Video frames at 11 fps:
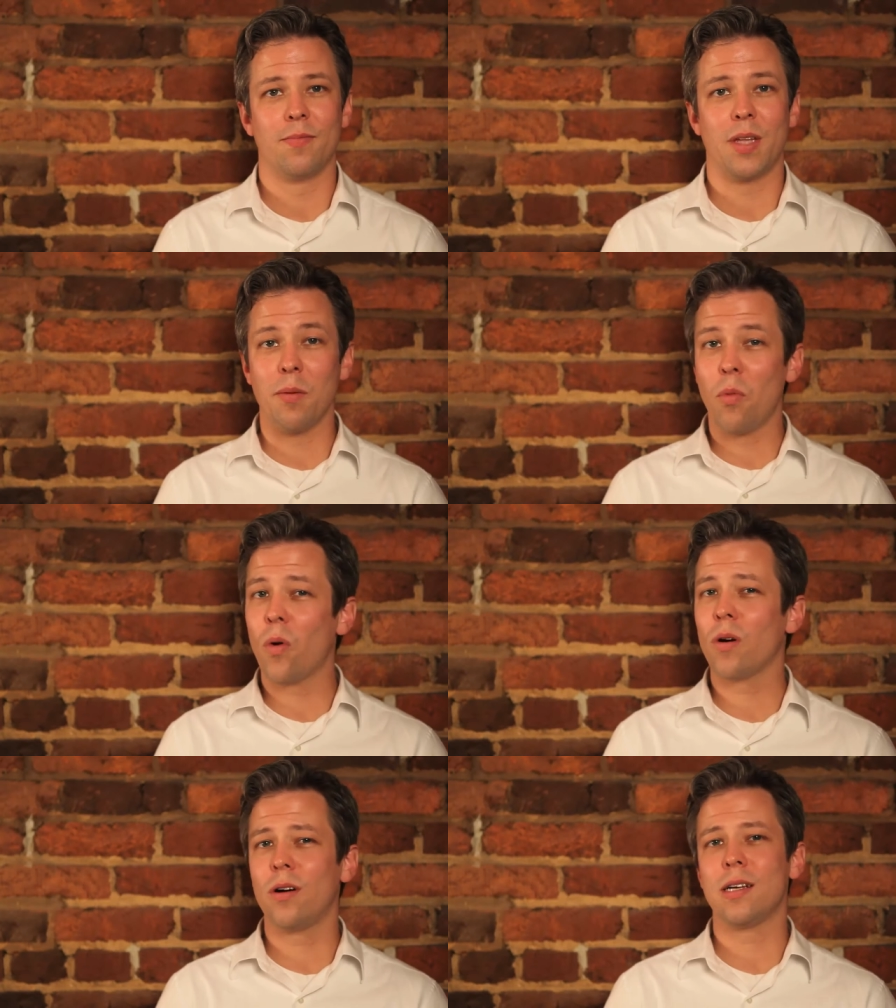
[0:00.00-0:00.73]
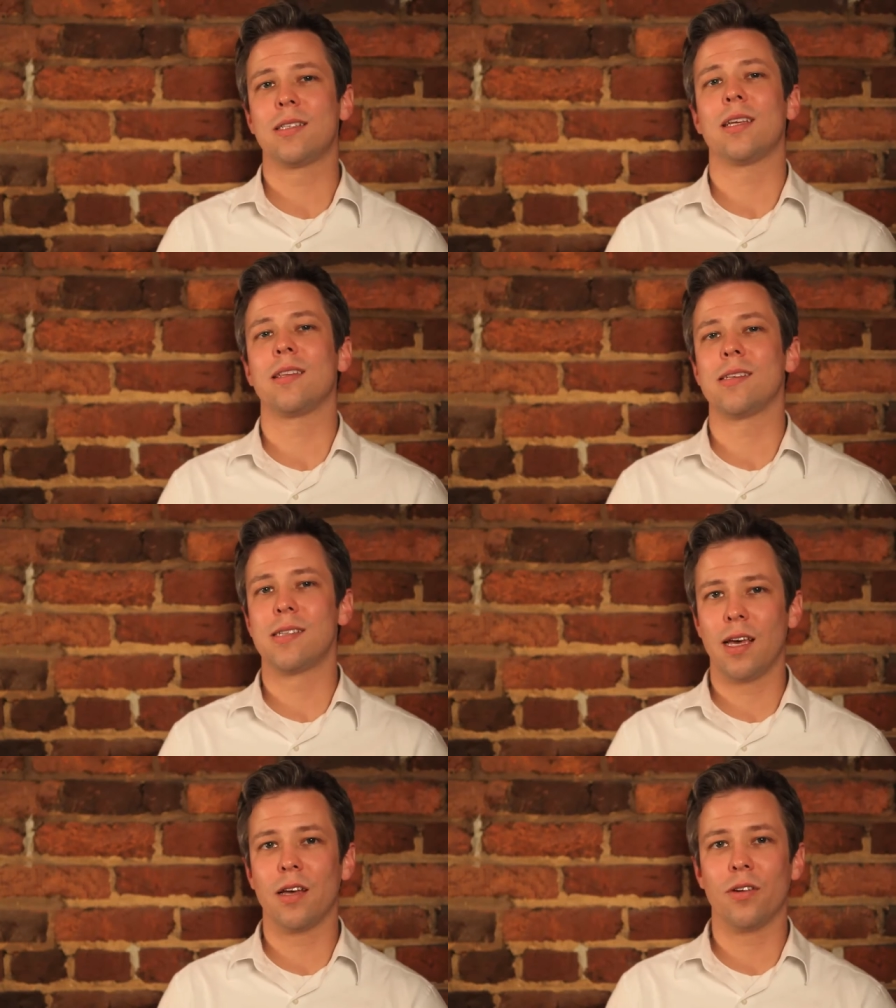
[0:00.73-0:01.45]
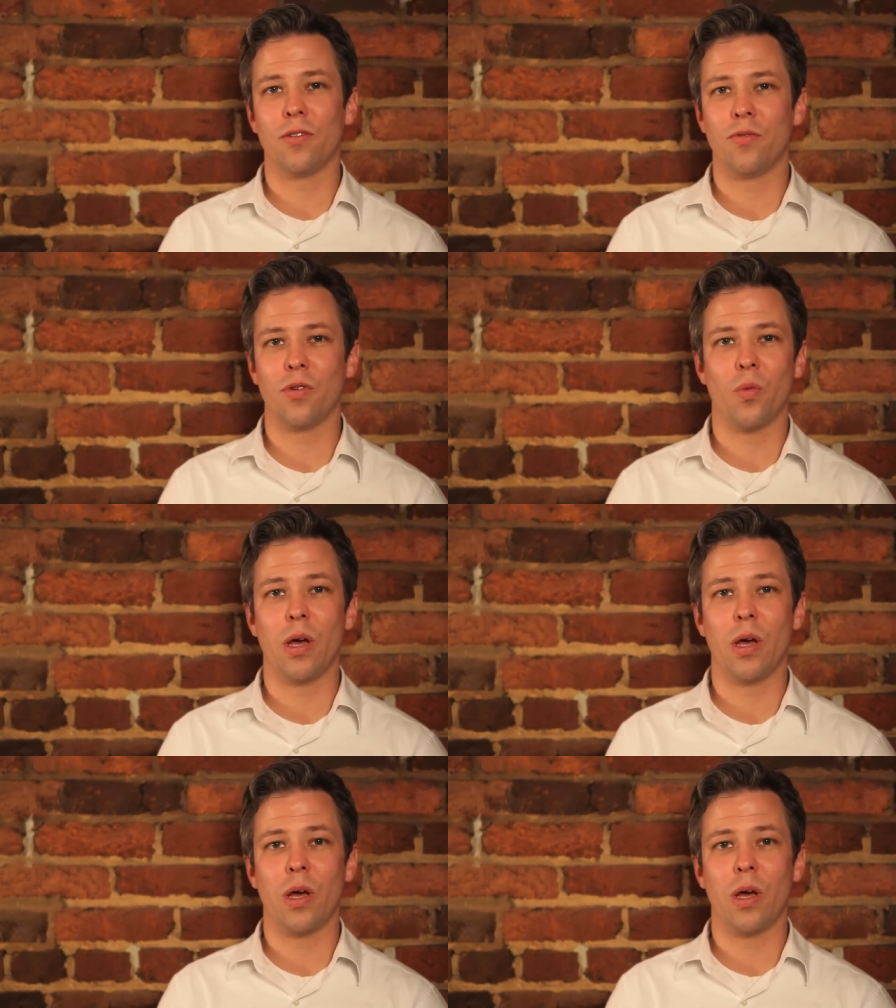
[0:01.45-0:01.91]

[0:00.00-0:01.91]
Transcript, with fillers: They more or less set the standard for the